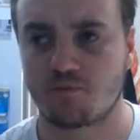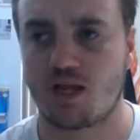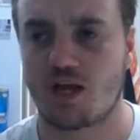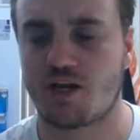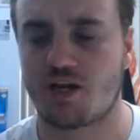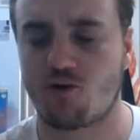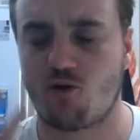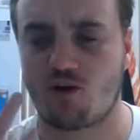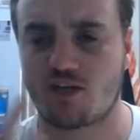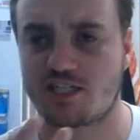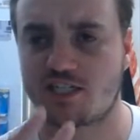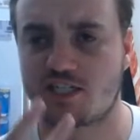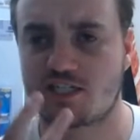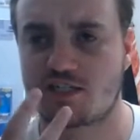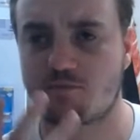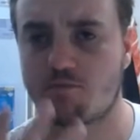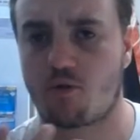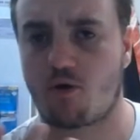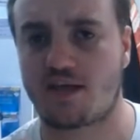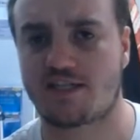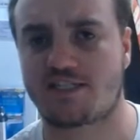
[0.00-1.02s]
A nice
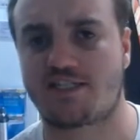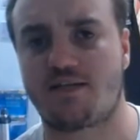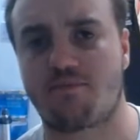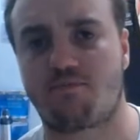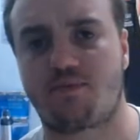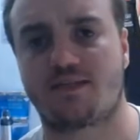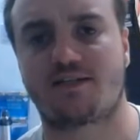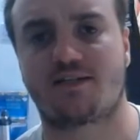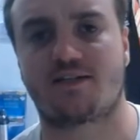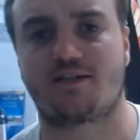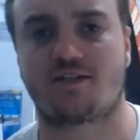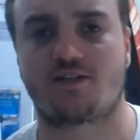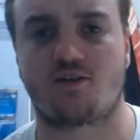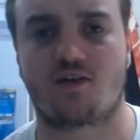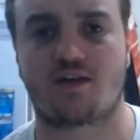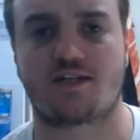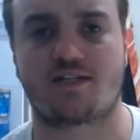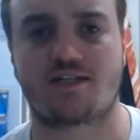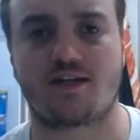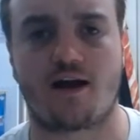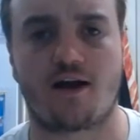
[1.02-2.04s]
spicy bitterness on
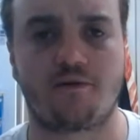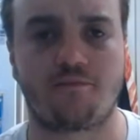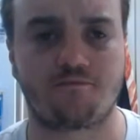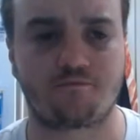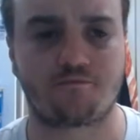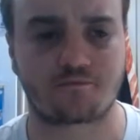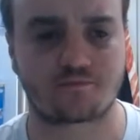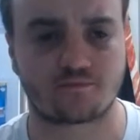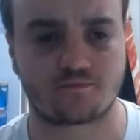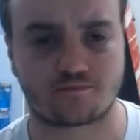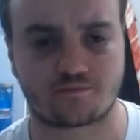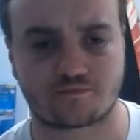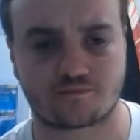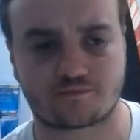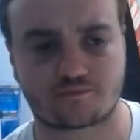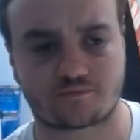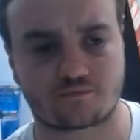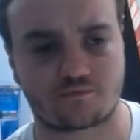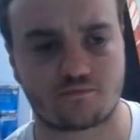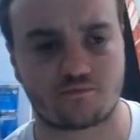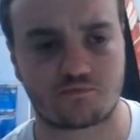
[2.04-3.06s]
the tongue,
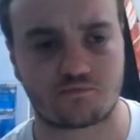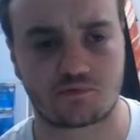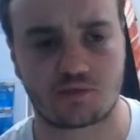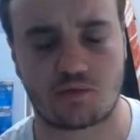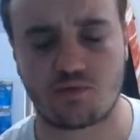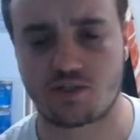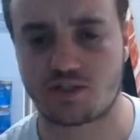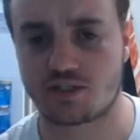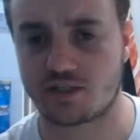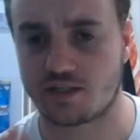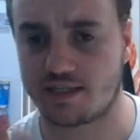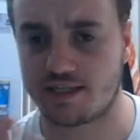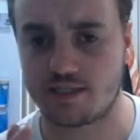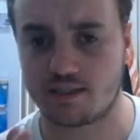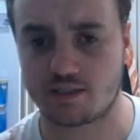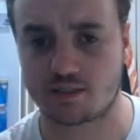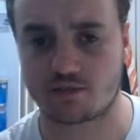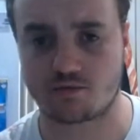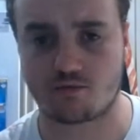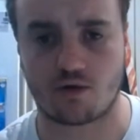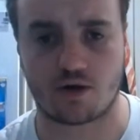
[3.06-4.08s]
which
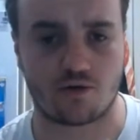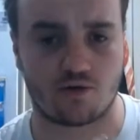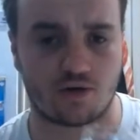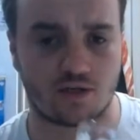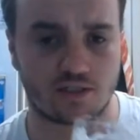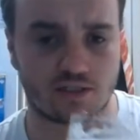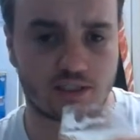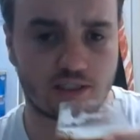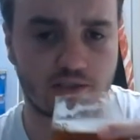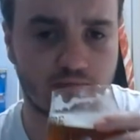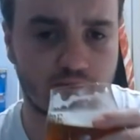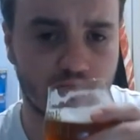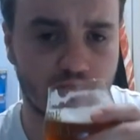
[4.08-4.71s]
lingers quite nicely.